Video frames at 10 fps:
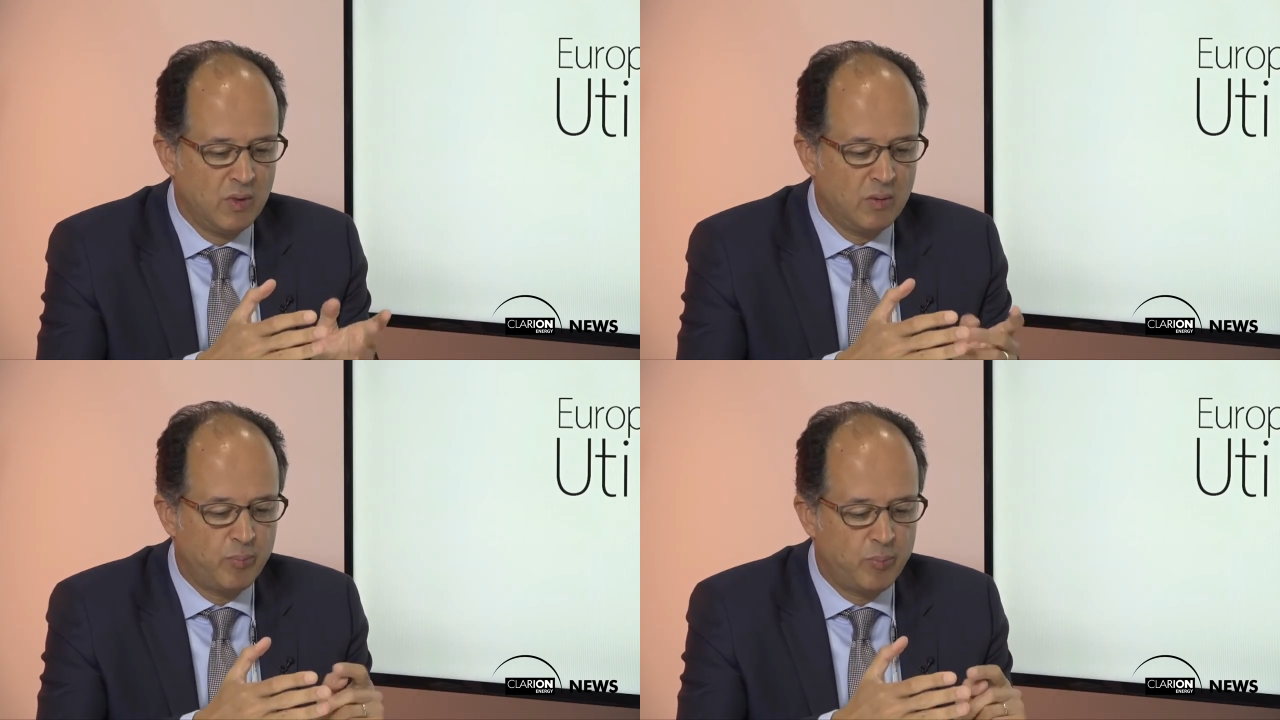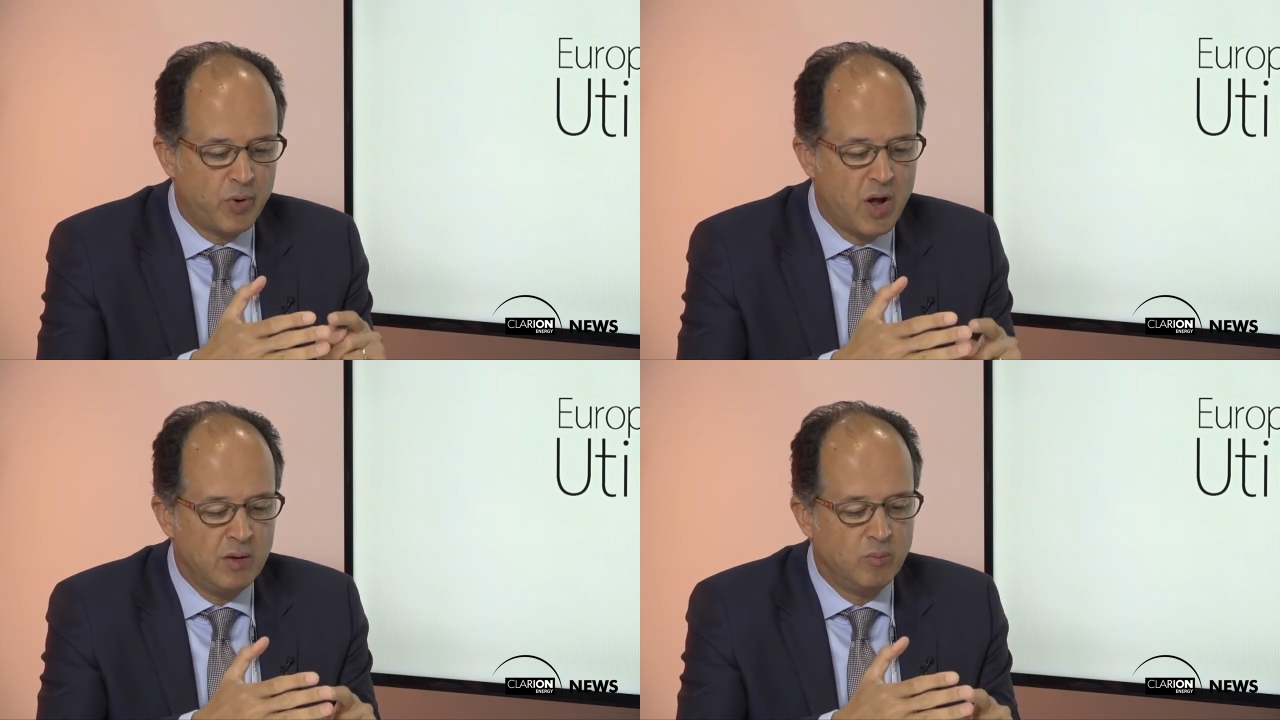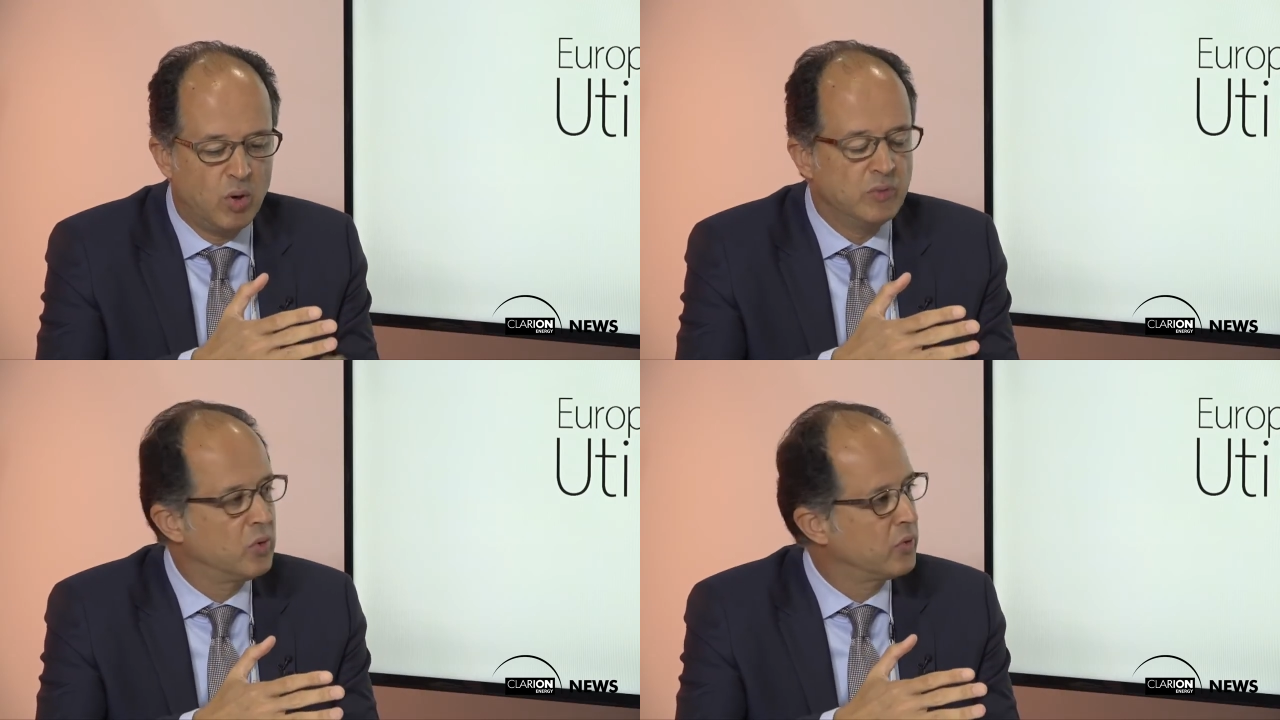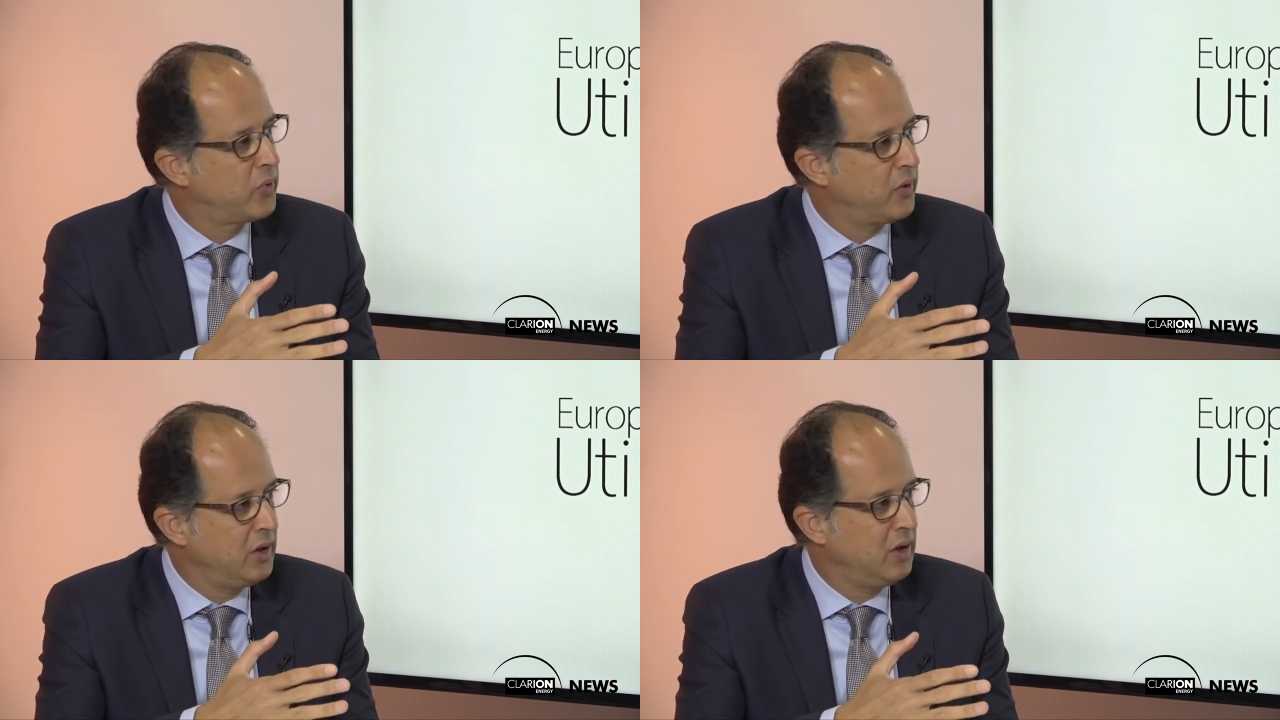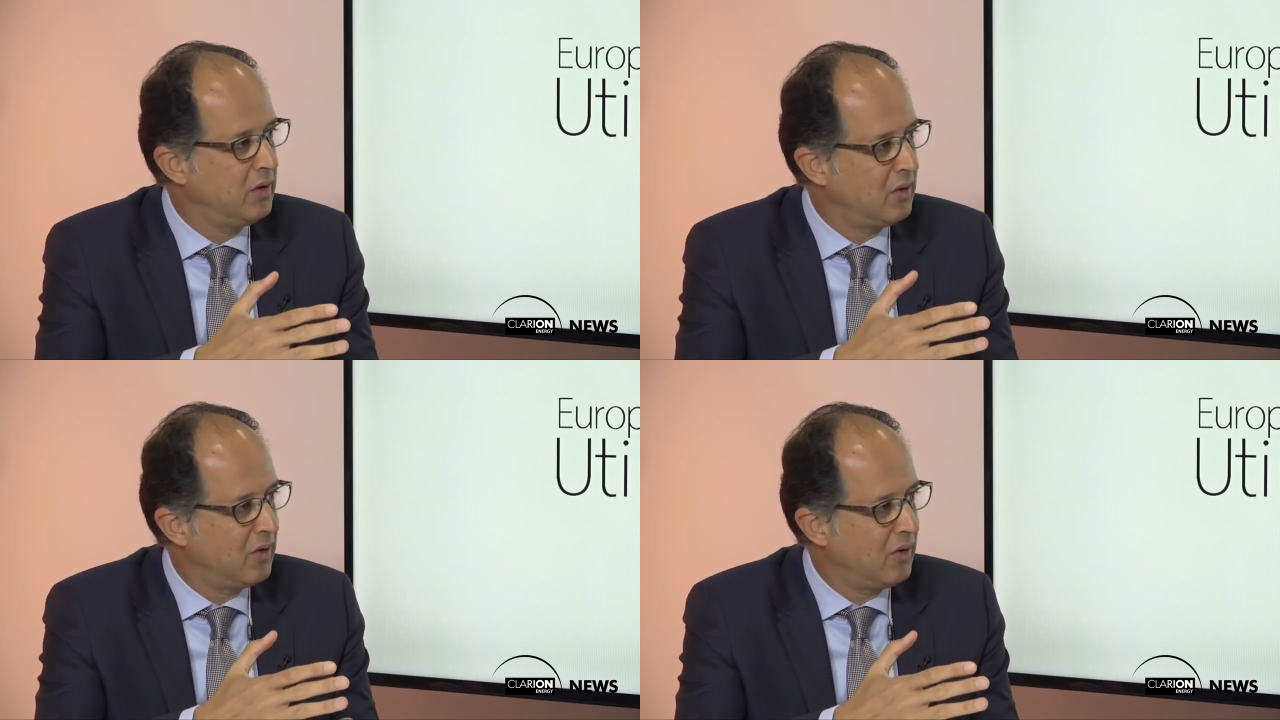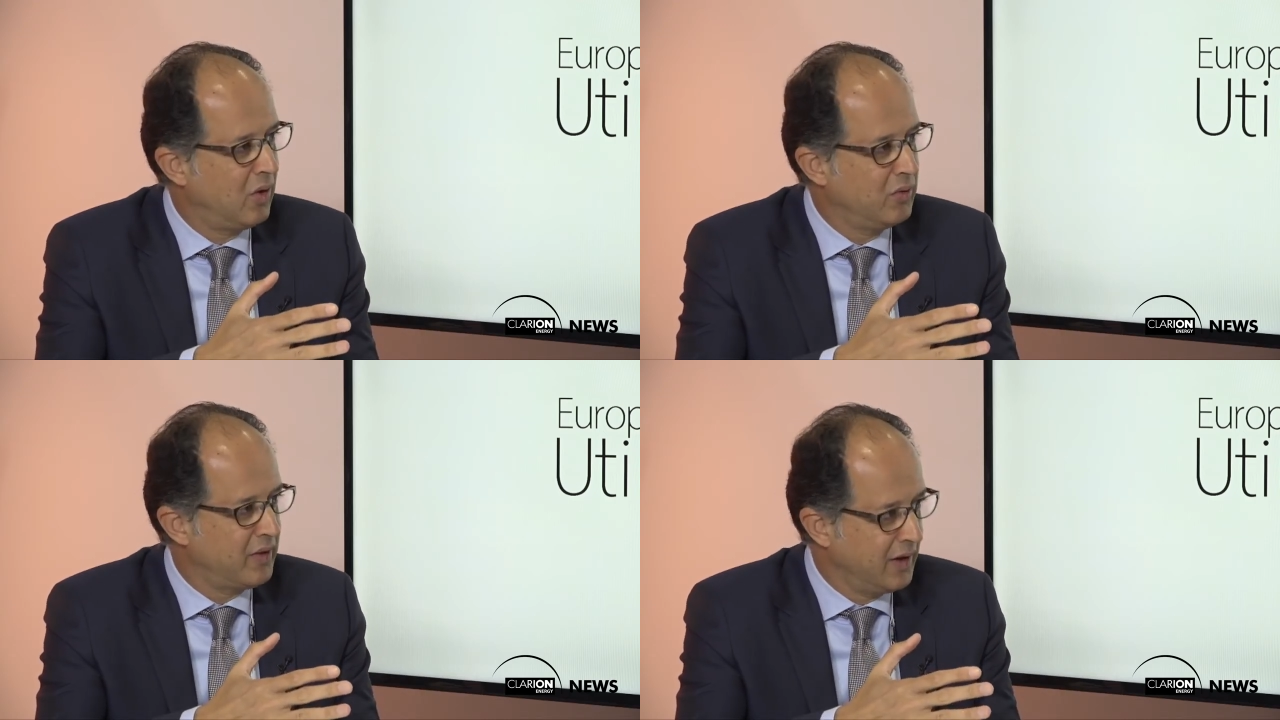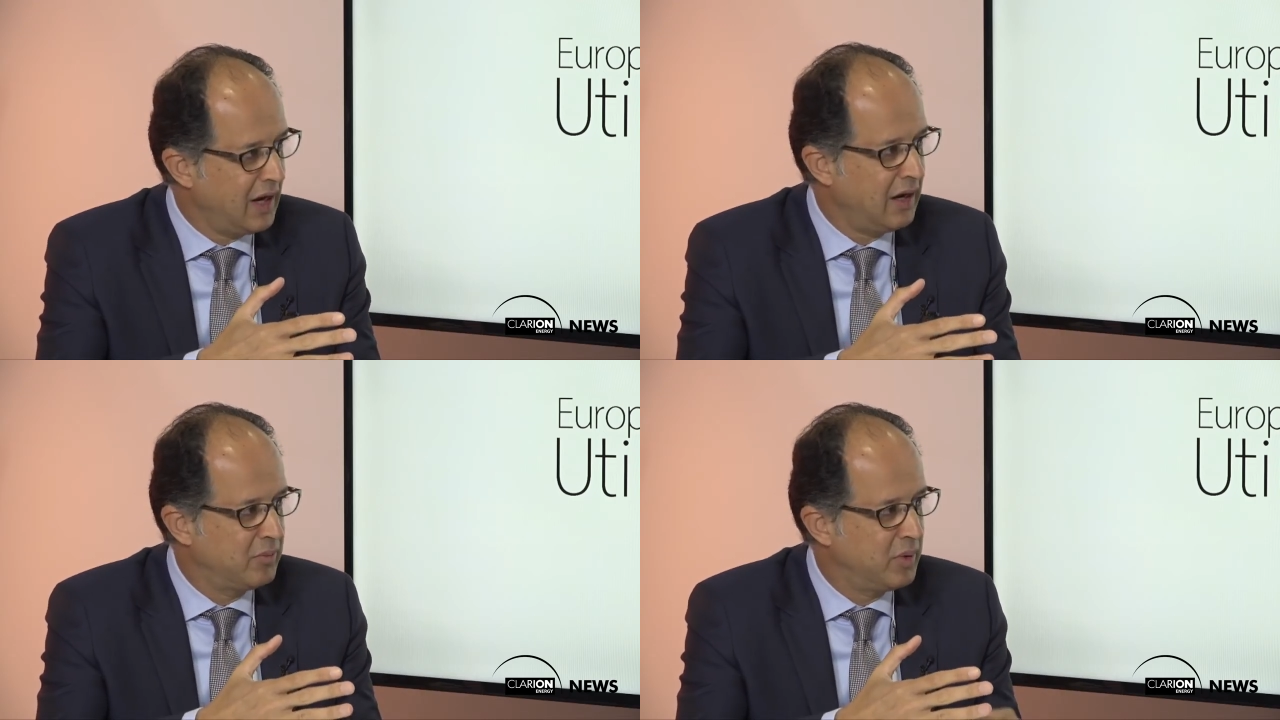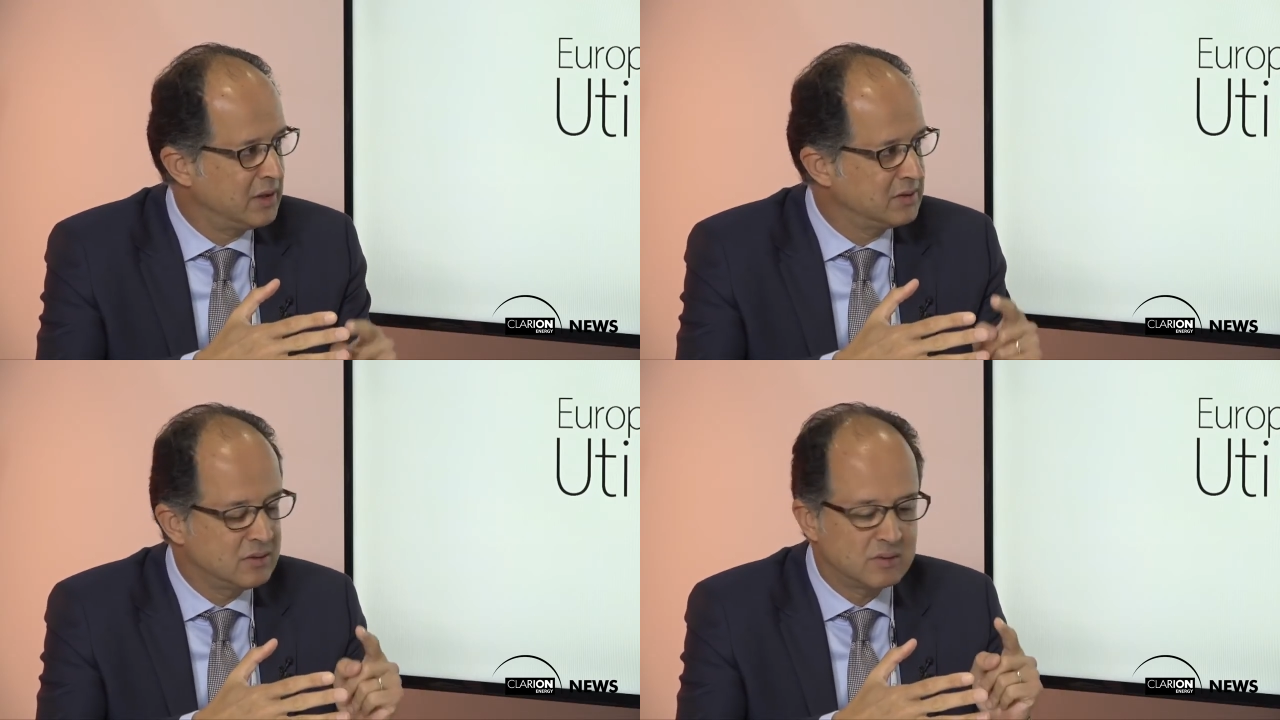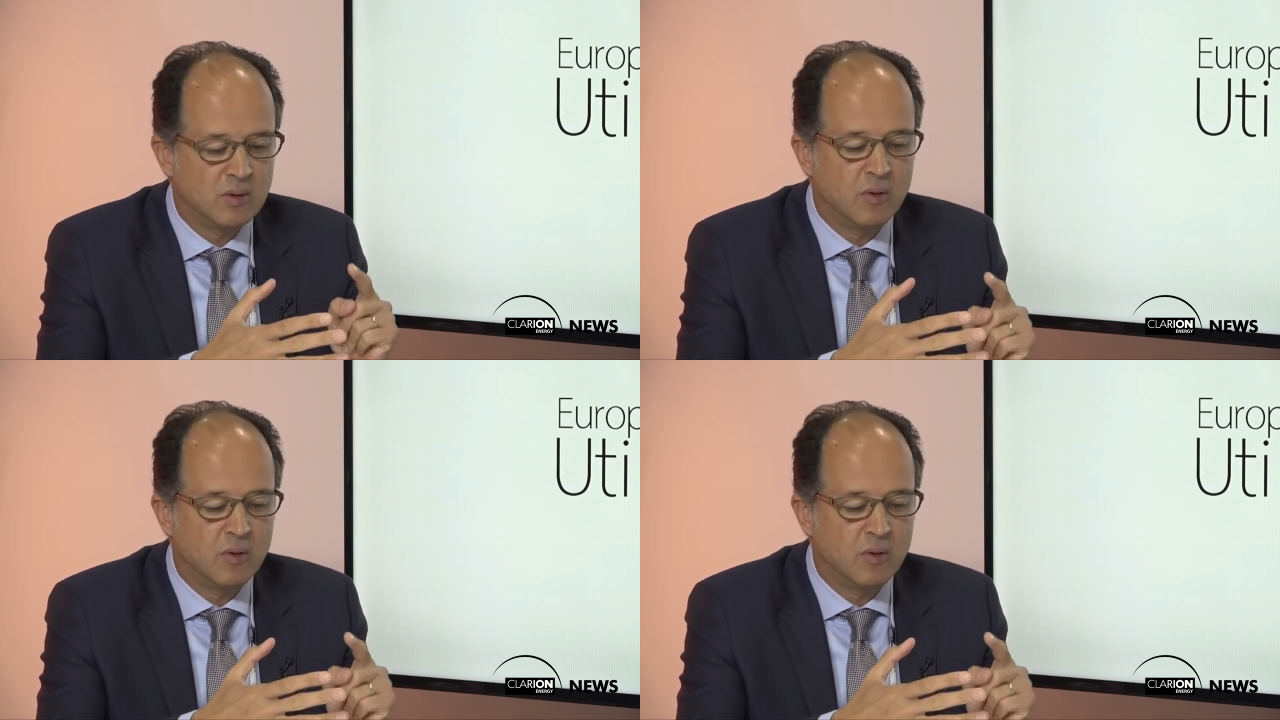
the PRIME 1.3 on Senelic band,